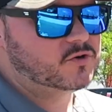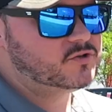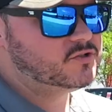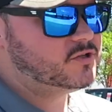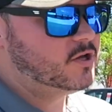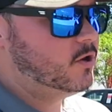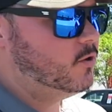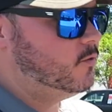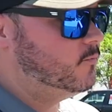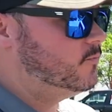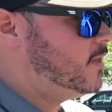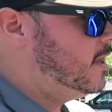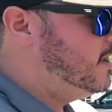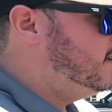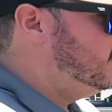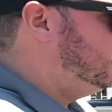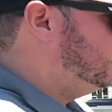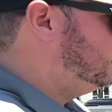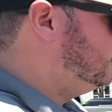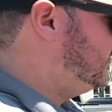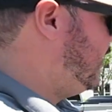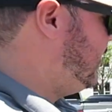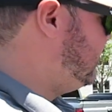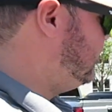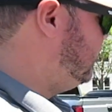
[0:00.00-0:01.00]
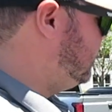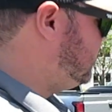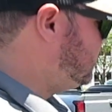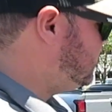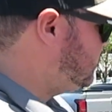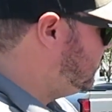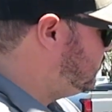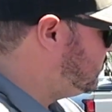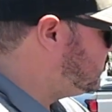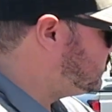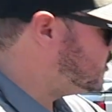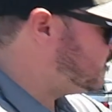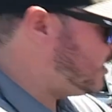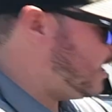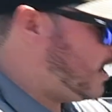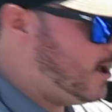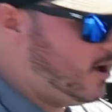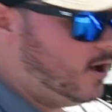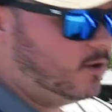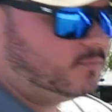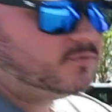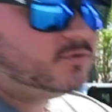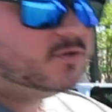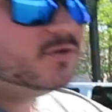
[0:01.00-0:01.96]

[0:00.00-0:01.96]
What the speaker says: So like this scalped